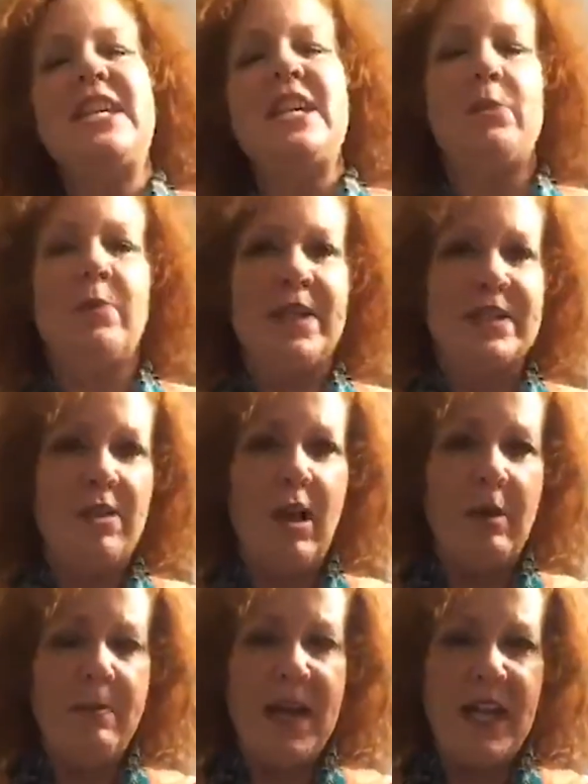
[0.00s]
the key when they
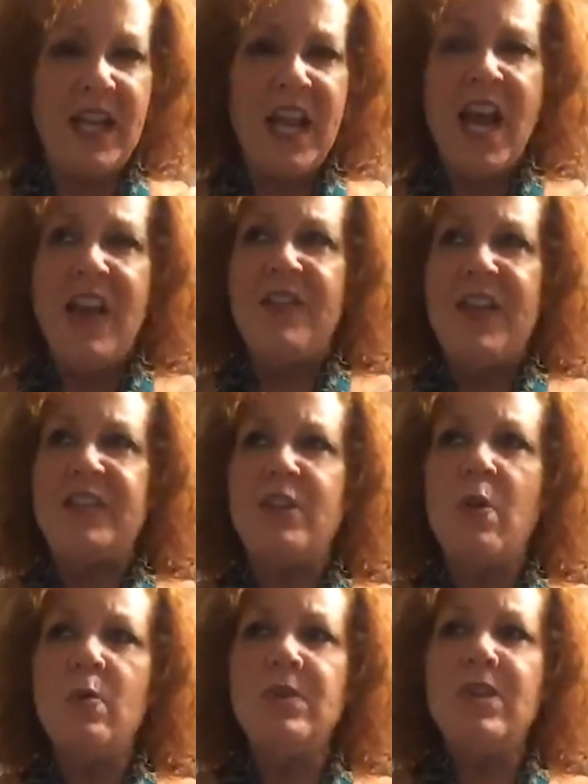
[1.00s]
talk about it, they
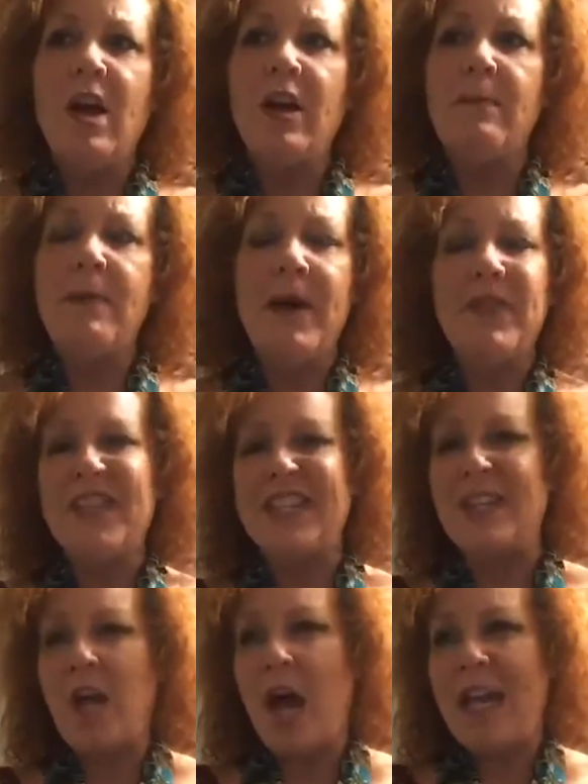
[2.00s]
don't talk about the
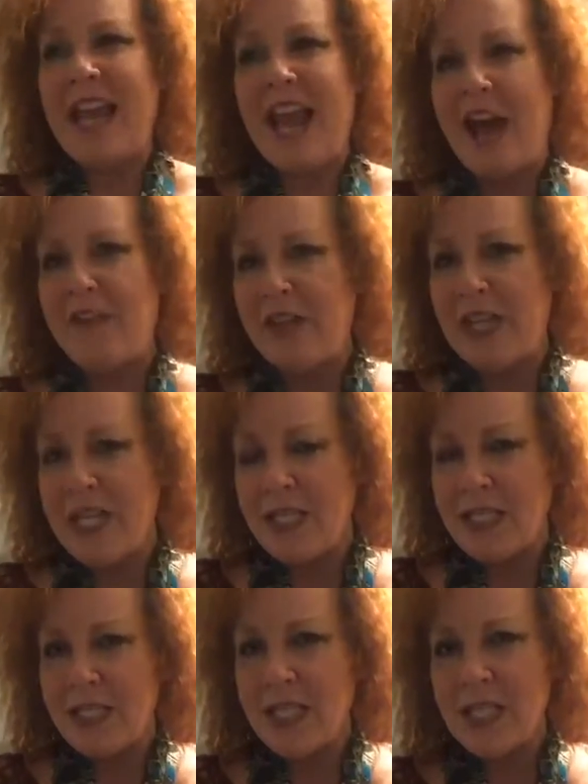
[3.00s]
not having
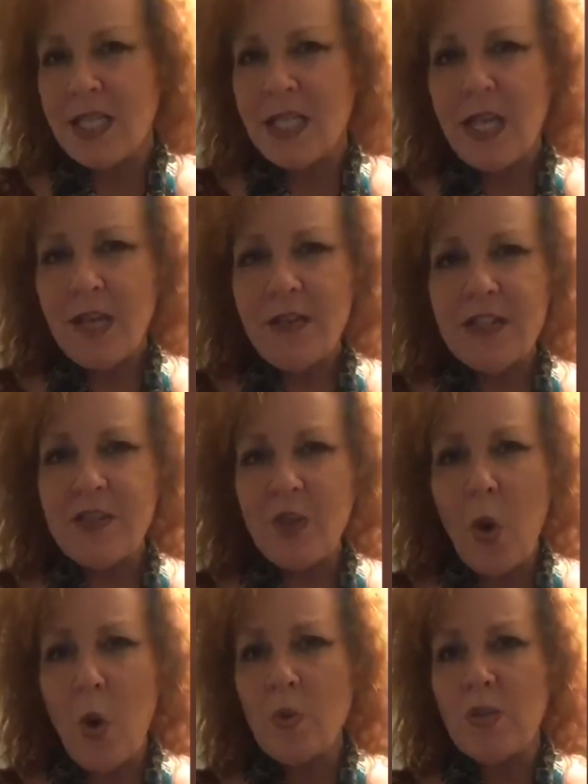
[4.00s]
it they
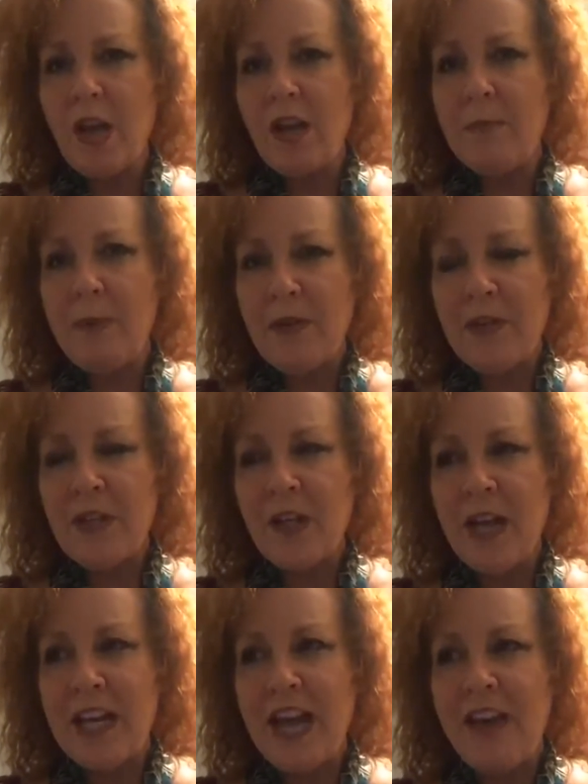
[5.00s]
don't talk about the
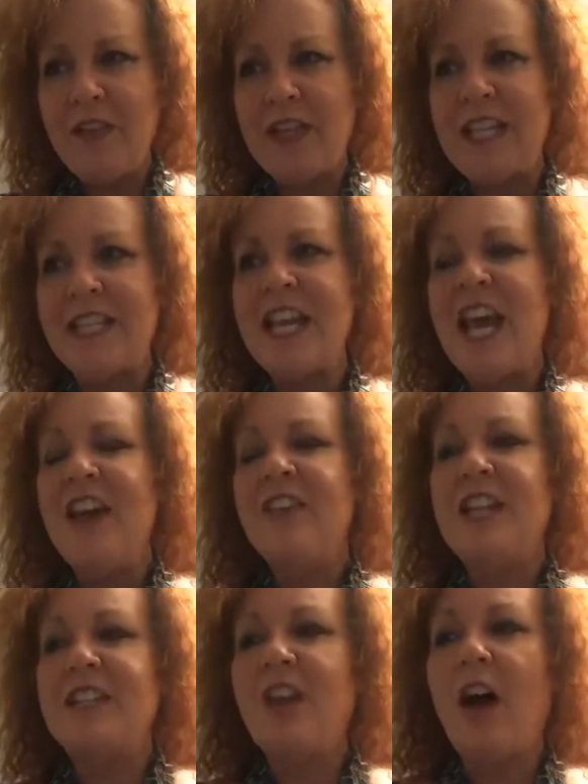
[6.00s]
not having it.
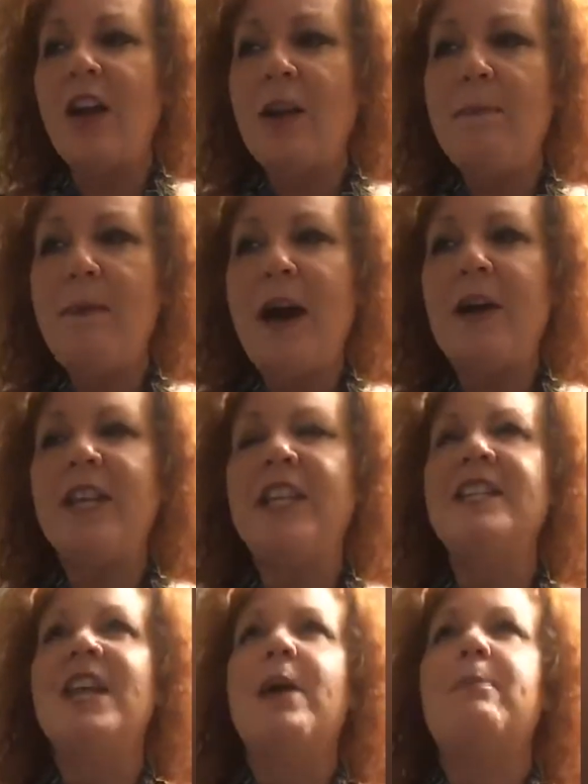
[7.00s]
They talk about
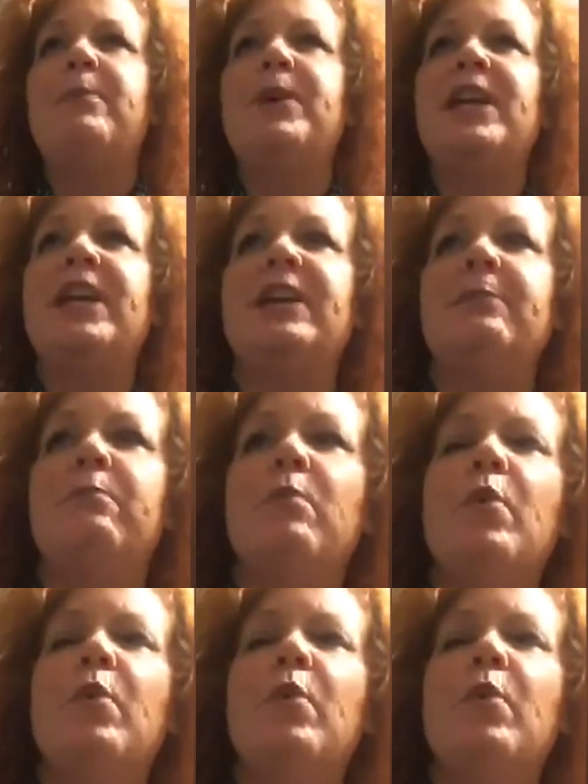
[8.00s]
it bringing it